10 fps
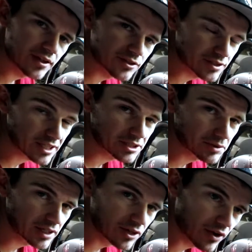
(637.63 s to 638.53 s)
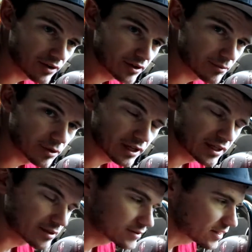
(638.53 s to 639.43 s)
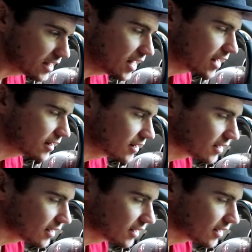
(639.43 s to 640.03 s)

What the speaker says: So it's actually really annoying when you're putting these in.